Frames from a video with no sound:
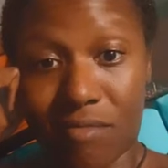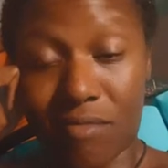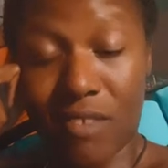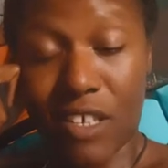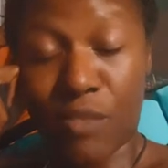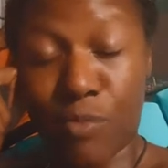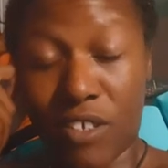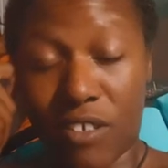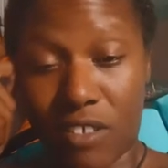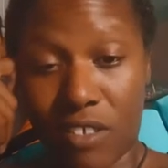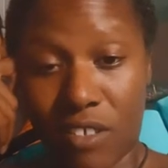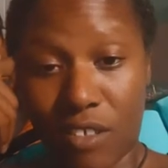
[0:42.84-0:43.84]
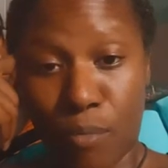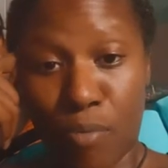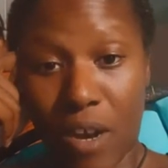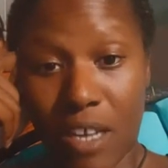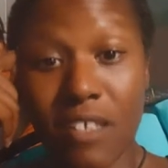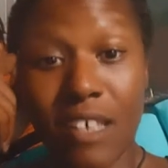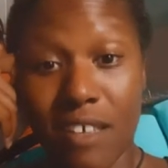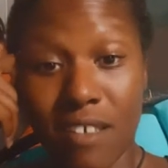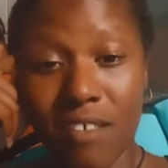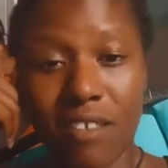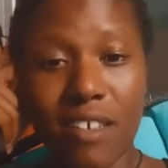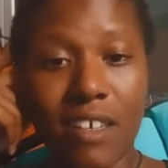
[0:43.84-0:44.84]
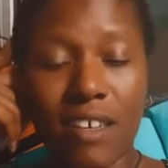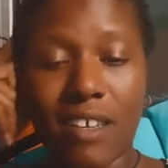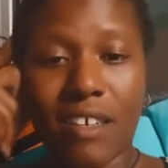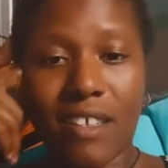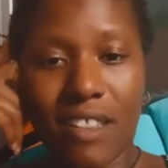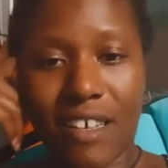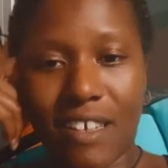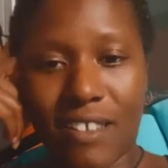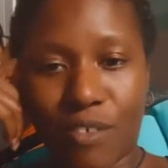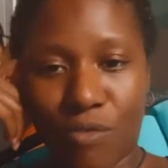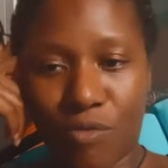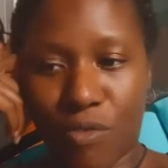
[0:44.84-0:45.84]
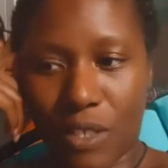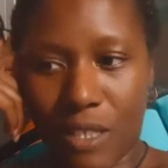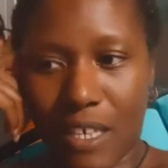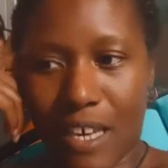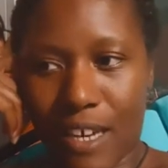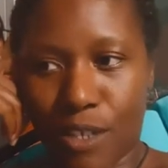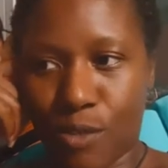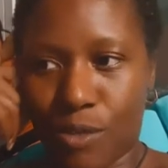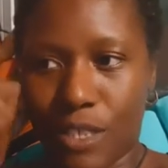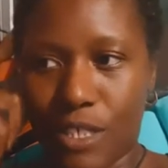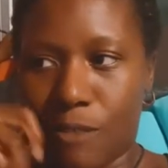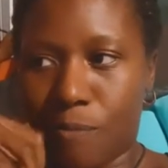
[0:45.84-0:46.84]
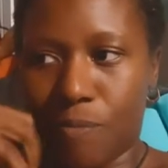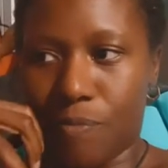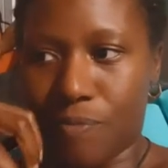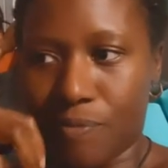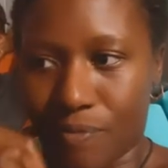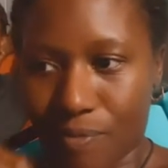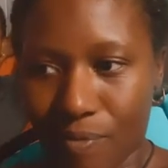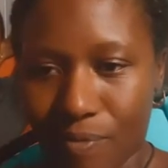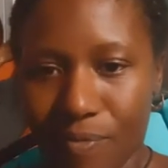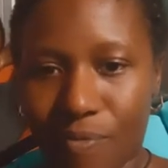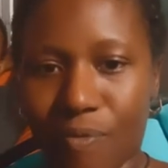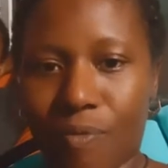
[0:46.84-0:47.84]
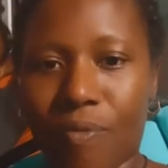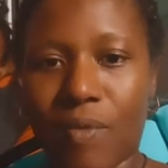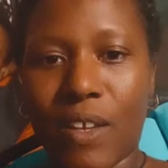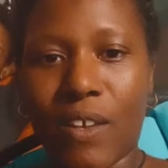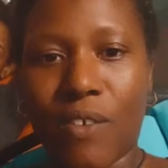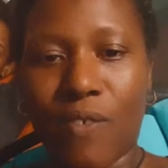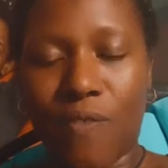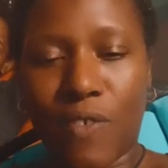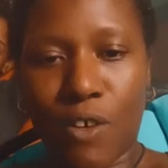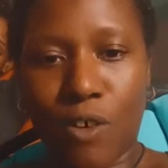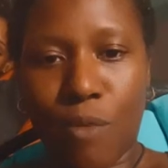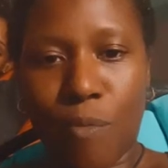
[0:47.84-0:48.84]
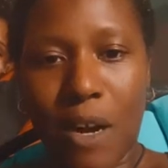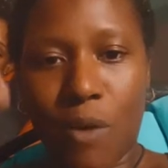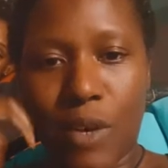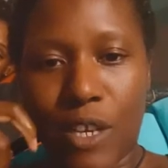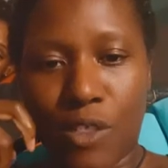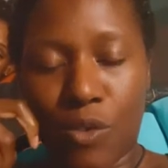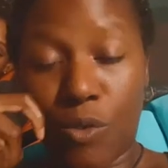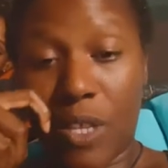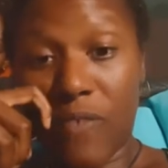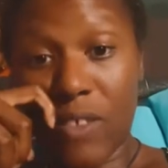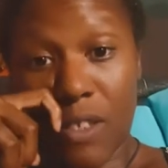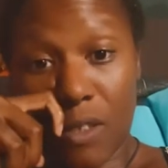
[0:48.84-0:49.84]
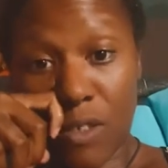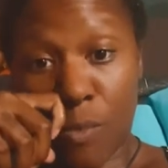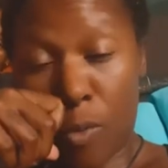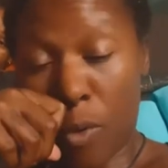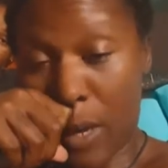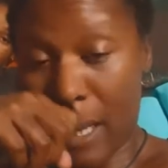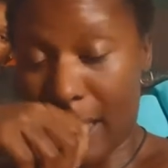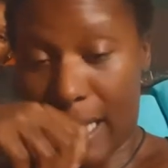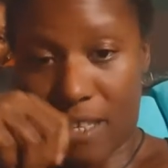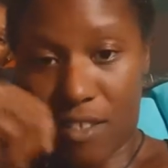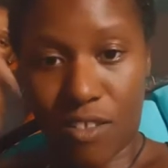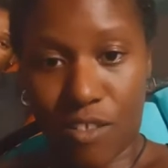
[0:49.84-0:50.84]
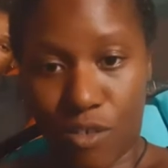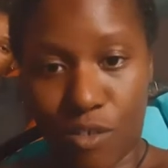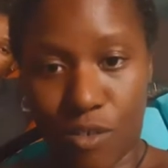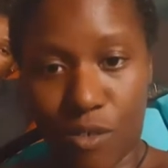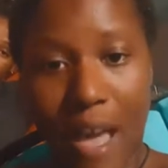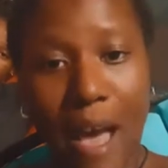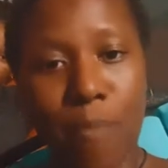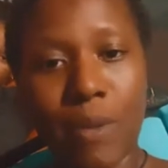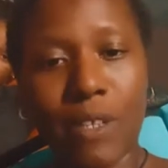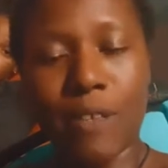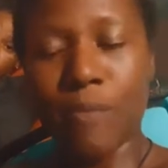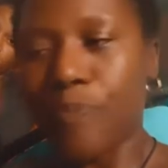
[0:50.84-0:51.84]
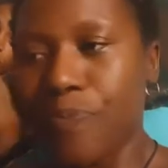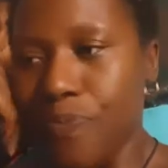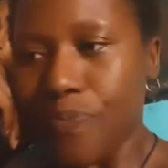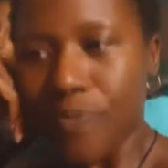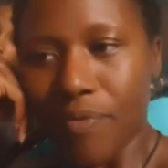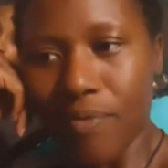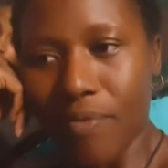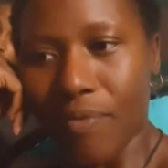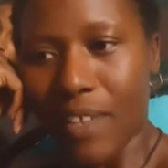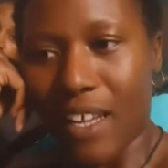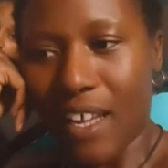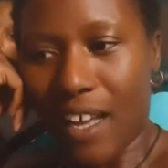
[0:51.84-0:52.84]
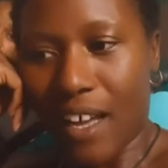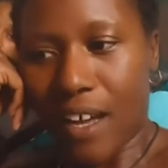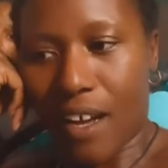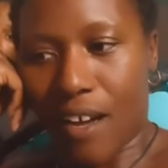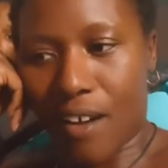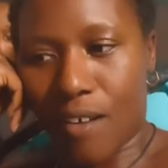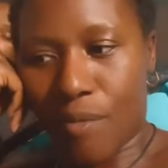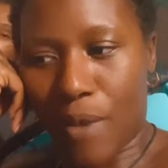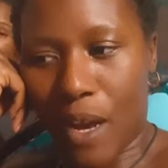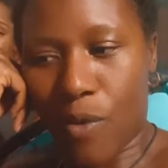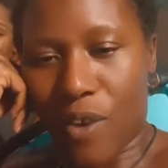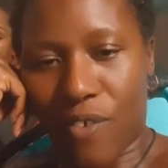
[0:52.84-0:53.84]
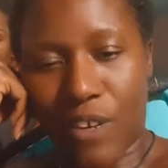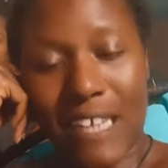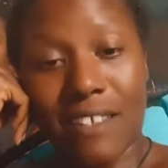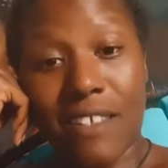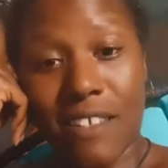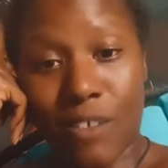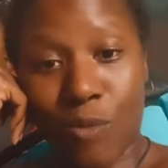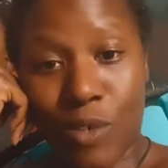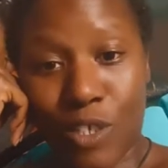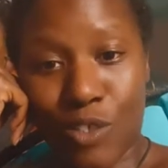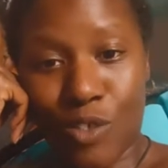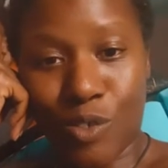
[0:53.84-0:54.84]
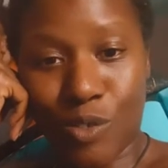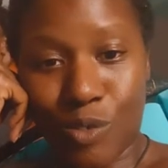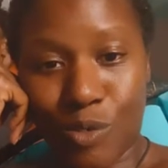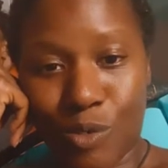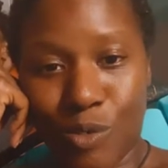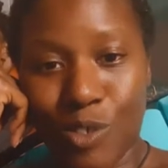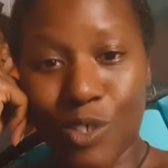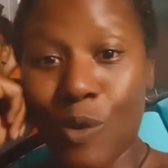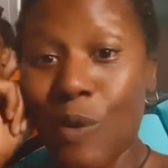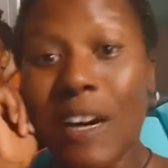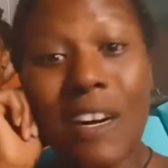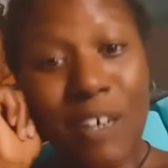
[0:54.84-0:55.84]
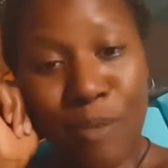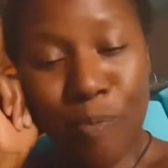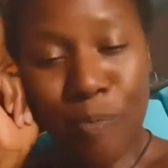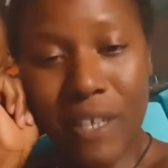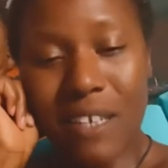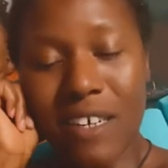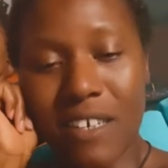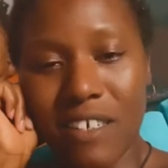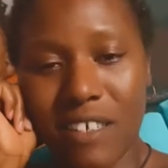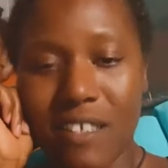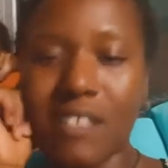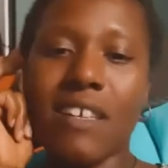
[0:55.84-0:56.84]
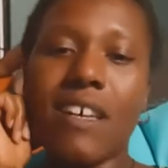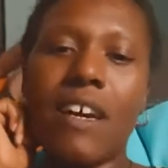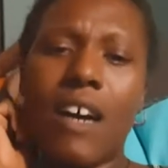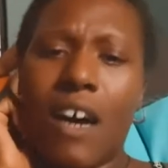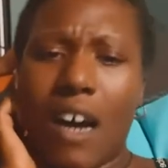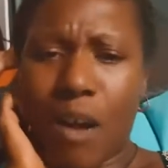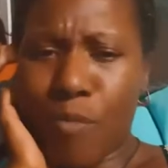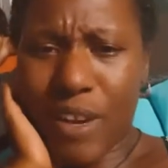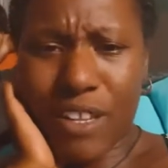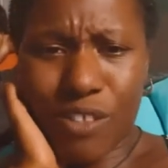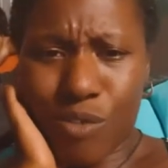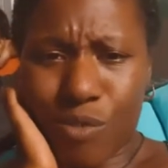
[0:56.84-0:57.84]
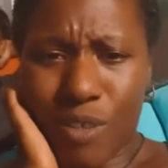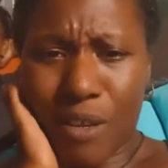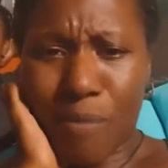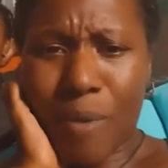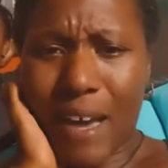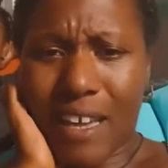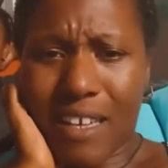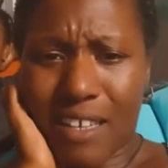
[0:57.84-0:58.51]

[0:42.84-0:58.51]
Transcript: experiences to process. Like, to really actually feel my way through, even to this point. Like, it's still happening. However, I did want to show up because I'm ready to get back